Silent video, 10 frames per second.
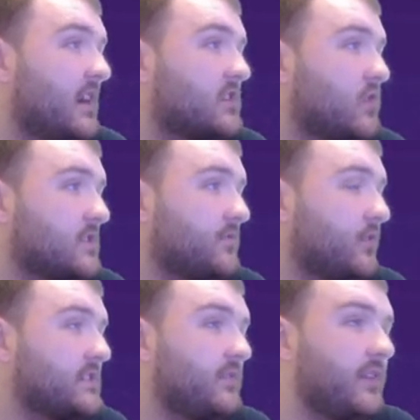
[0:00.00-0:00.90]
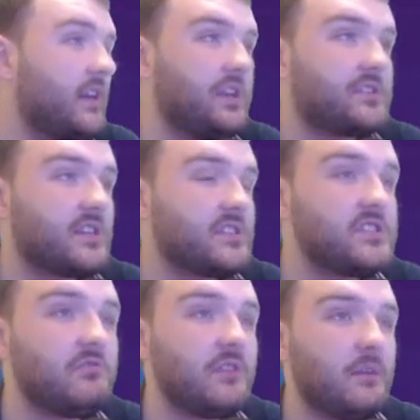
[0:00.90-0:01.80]
Transfer activity, does it
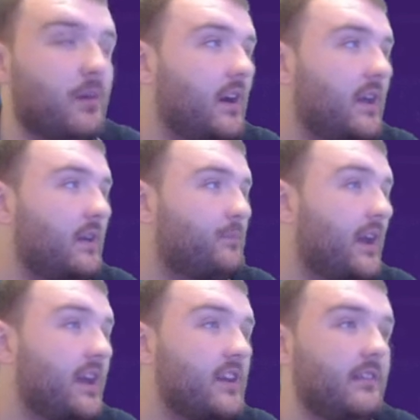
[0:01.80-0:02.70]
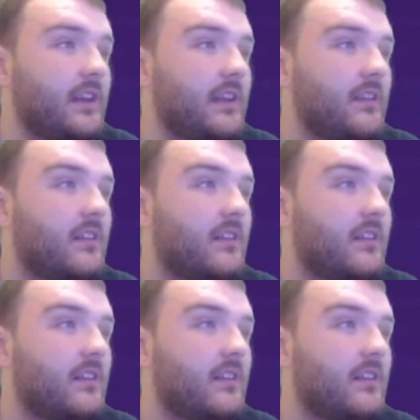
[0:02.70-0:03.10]
do it by player in?